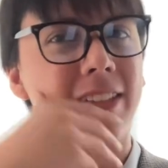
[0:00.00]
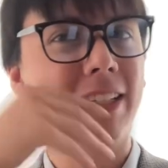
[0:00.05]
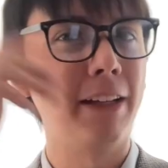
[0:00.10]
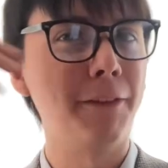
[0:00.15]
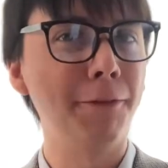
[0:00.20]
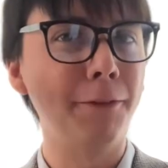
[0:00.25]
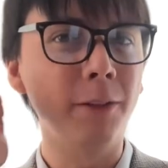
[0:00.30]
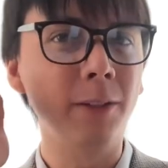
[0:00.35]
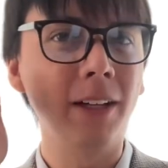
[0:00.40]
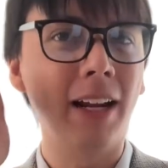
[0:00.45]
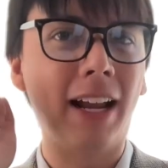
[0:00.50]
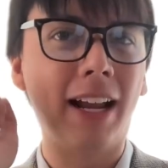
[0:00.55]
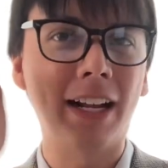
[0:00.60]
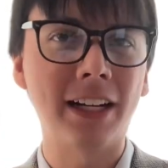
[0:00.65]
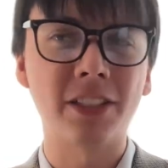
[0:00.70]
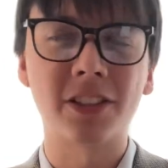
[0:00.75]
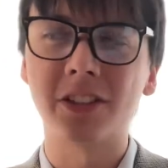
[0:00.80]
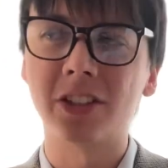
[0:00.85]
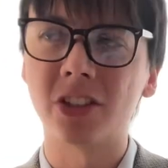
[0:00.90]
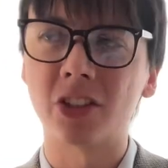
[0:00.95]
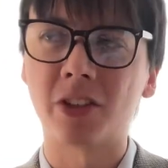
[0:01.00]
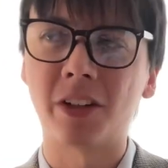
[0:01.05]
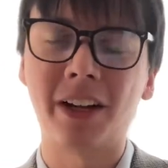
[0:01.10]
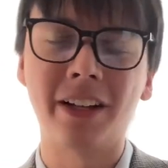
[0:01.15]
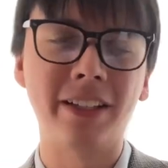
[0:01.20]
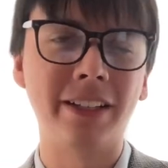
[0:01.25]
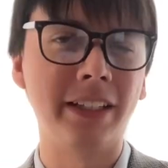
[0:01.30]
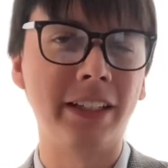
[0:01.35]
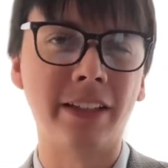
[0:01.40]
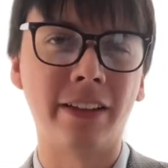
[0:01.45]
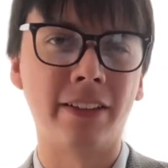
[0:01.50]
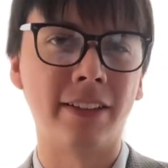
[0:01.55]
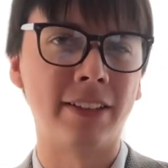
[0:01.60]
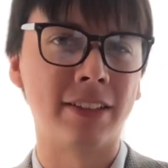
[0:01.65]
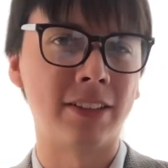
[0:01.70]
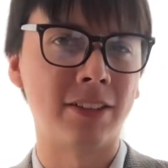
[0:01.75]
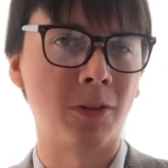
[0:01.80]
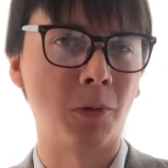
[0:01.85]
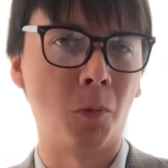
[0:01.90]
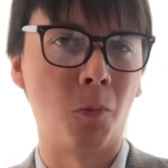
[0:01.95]
If you're actually trying to eat
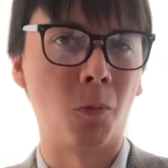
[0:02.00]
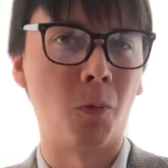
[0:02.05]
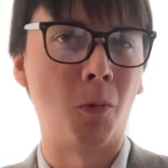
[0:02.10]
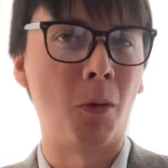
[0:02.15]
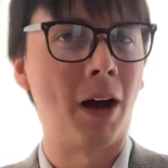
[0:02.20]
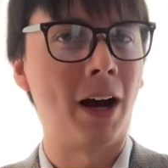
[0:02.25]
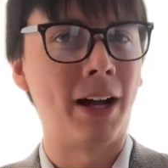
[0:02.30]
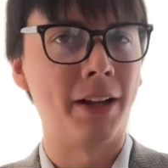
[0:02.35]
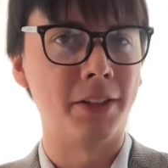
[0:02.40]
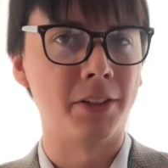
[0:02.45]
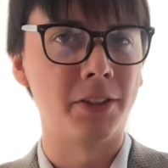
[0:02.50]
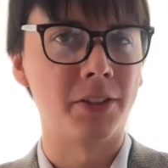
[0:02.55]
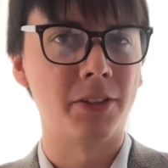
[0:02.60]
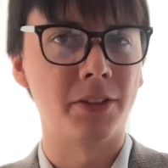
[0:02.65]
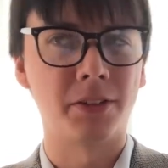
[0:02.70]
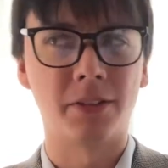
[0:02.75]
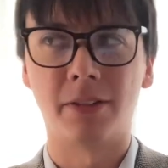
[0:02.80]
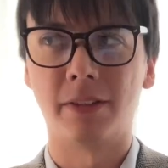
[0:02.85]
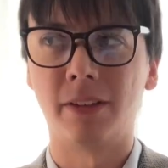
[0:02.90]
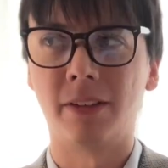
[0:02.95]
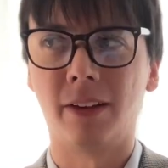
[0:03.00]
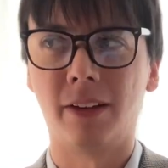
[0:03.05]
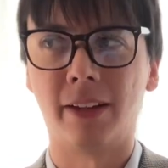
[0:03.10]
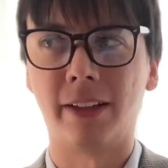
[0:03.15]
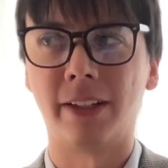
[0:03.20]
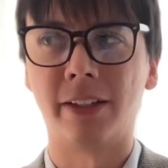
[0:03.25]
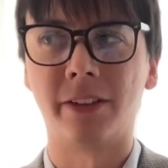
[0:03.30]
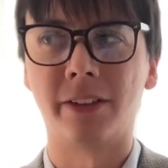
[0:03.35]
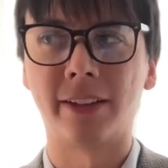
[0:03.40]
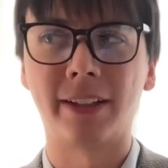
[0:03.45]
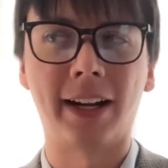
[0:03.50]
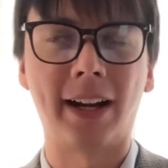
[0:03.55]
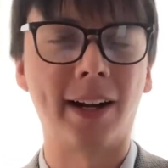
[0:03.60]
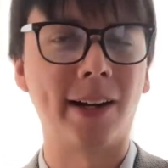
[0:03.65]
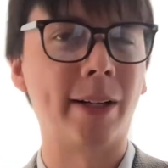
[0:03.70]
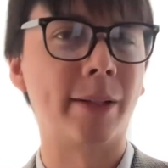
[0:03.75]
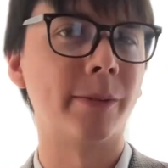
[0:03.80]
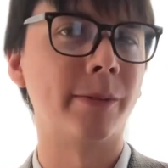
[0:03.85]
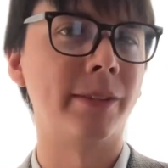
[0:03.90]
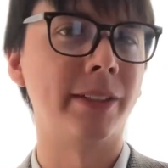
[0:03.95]
this to watch like your
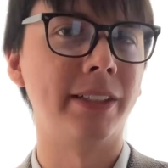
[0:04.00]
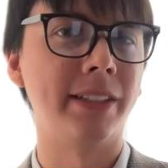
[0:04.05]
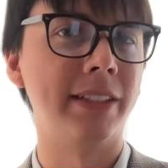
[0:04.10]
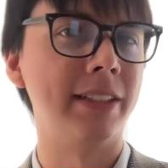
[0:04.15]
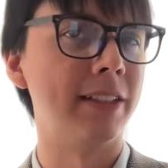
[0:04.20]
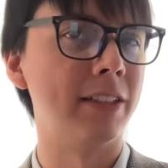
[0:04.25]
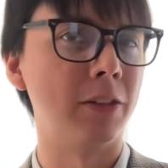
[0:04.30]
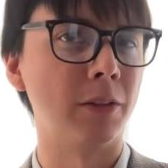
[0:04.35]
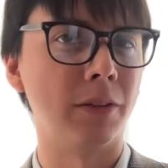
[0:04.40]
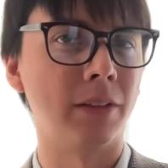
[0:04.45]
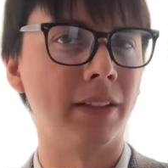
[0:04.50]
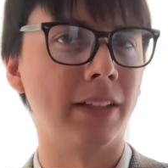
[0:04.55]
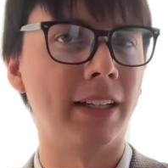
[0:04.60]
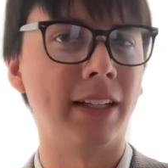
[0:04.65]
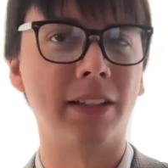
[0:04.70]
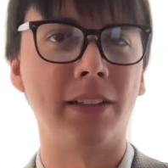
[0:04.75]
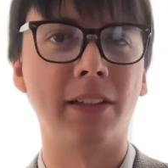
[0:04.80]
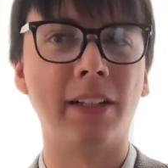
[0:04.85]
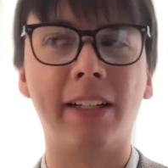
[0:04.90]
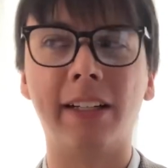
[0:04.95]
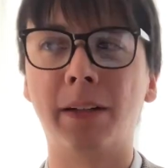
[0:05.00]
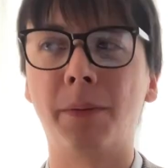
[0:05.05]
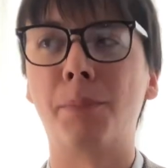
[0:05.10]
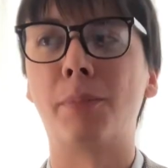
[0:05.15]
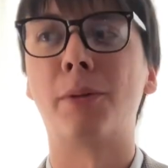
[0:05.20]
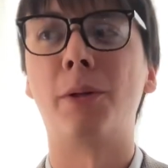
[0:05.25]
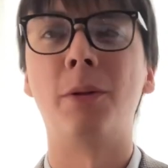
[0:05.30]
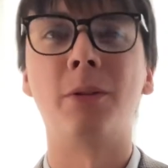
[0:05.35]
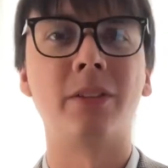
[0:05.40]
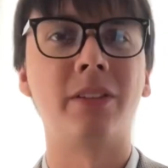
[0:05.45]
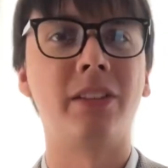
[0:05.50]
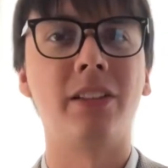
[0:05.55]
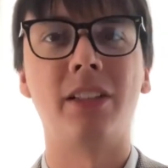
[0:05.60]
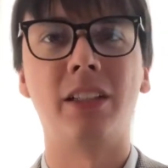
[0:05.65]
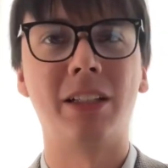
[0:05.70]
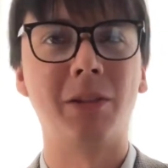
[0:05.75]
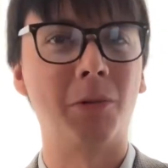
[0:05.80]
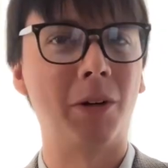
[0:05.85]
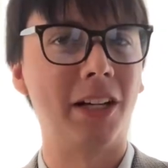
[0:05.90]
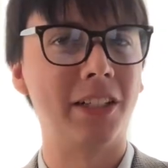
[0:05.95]
calories, get
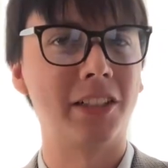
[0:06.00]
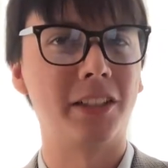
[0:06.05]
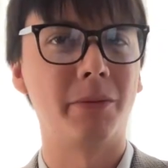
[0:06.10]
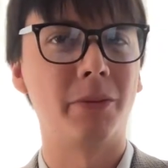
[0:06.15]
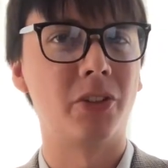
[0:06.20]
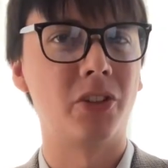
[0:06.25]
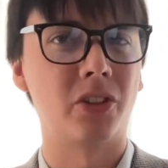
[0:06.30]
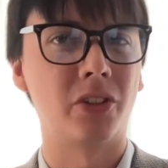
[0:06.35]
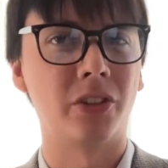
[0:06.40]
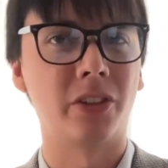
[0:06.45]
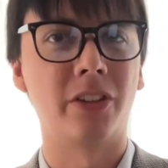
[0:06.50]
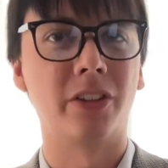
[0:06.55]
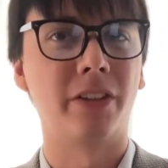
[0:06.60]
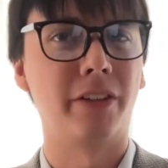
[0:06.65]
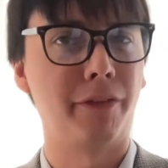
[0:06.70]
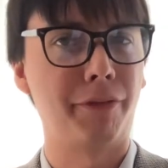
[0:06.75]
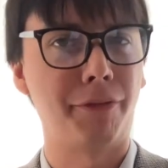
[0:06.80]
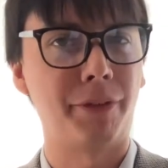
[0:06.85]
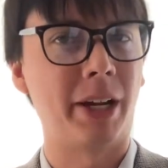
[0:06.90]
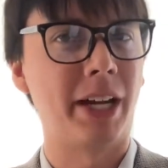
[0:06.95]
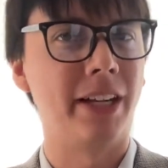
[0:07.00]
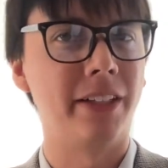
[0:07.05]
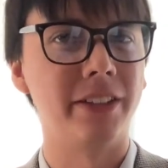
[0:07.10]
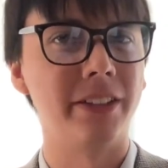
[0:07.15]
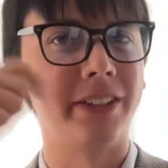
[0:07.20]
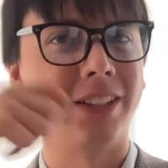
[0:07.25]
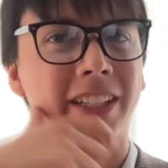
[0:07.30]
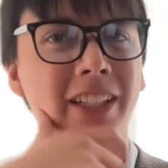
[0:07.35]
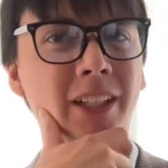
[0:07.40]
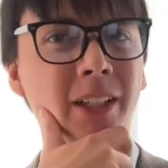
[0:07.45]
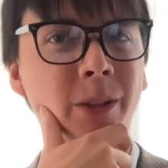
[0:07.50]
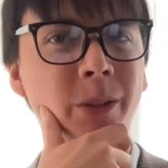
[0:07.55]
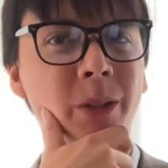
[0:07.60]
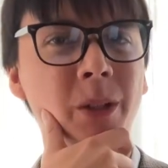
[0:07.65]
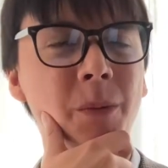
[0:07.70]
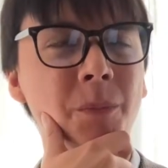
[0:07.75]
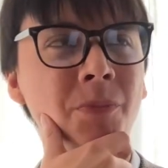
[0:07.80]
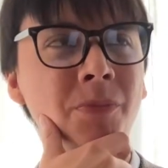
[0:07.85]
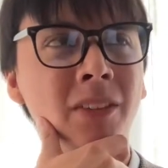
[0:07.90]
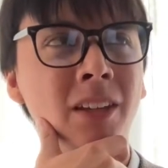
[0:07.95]
protein, watch how much sugar and fat you're taking
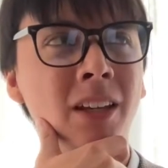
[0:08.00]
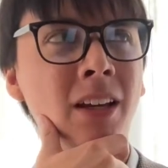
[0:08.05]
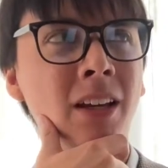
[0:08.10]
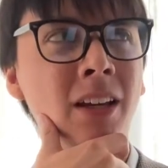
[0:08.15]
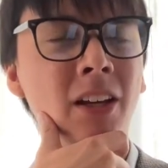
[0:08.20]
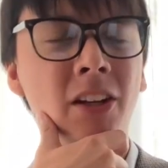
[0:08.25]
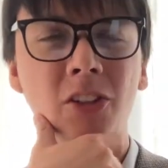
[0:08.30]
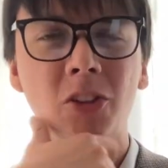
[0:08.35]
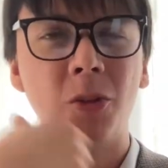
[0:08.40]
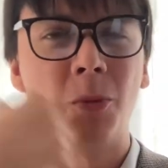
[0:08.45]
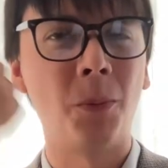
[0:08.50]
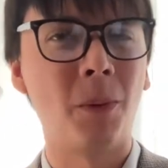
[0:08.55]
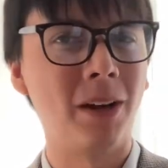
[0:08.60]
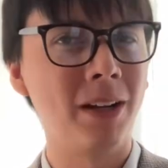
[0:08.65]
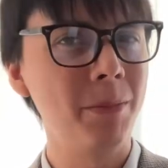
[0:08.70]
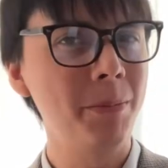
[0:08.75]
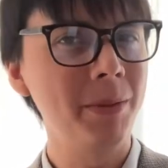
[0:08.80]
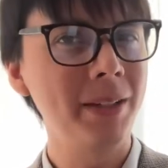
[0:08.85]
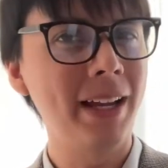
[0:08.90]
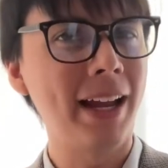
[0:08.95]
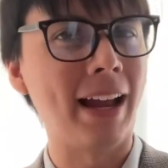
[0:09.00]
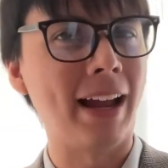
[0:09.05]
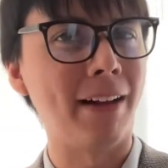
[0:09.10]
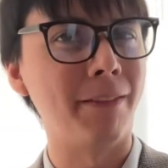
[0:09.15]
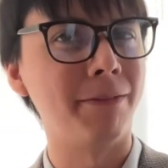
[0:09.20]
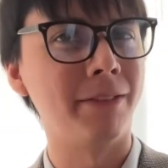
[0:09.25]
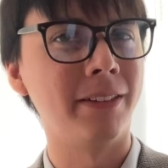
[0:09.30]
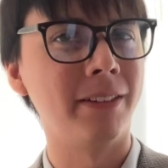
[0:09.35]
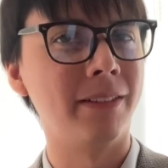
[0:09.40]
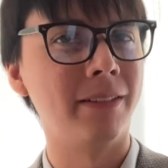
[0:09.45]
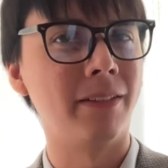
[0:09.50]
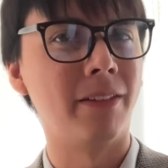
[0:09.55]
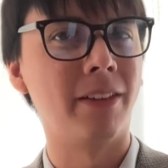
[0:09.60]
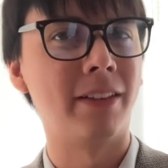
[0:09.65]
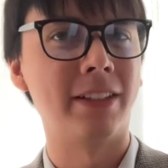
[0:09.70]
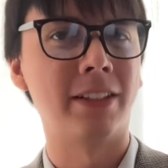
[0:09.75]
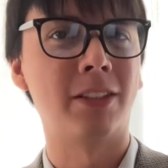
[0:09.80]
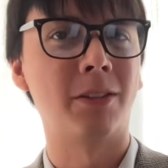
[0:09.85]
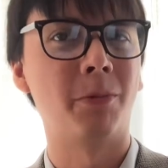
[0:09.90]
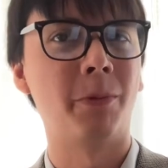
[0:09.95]
in, you might be having
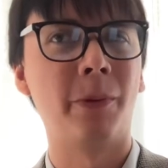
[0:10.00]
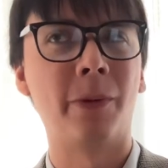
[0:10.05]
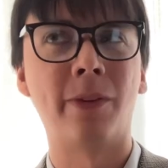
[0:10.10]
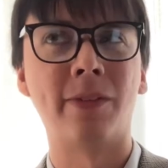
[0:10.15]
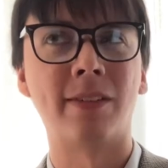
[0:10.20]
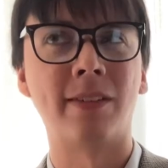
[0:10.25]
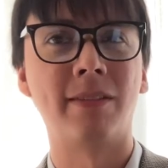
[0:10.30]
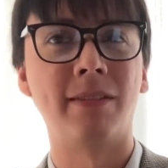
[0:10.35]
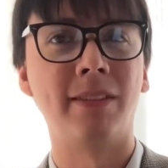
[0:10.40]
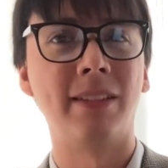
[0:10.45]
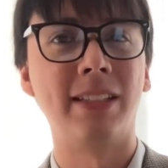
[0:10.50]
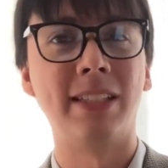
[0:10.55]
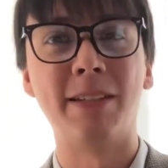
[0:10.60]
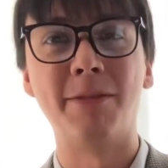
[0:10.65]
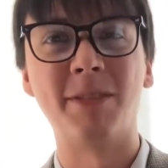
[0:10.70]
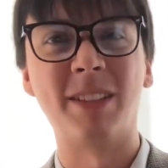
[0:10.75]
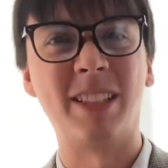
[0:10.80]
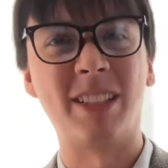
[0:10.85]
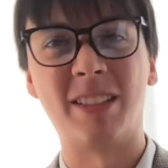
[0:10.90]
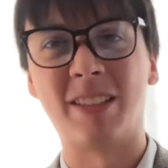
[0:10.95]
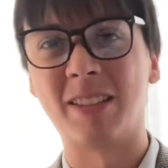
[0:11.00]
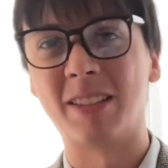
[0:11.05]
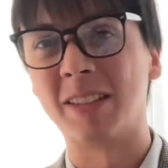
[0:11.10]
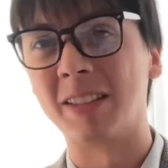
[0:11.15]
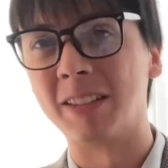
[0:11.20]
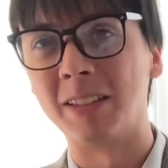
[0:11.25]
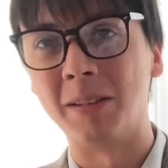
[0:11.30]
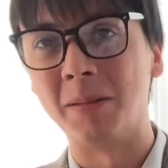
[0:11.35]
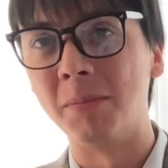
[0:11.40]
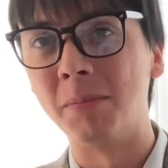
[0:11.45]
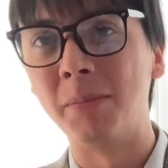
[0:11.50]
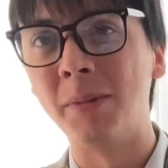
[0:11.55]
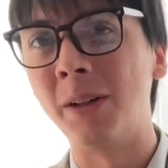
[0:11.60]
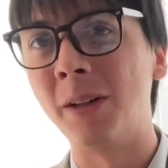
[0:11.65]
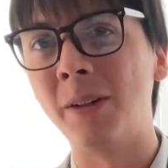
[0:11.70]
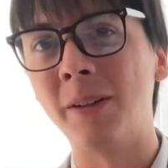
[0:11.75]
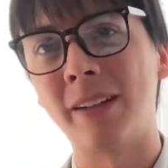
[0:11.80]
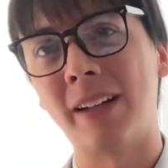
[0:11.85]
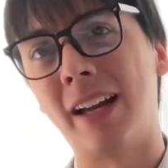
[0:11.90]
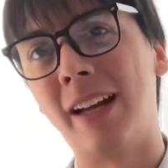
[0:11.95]
this with even skim milk.